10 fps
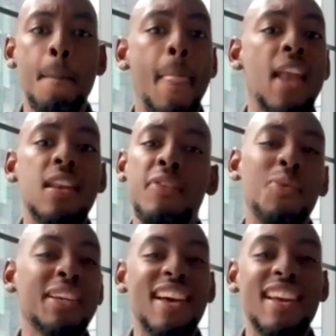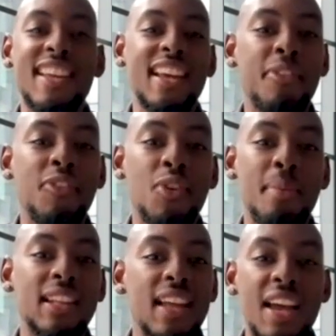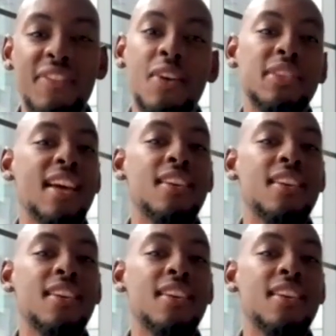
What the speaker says: I never worked out a day before in my life.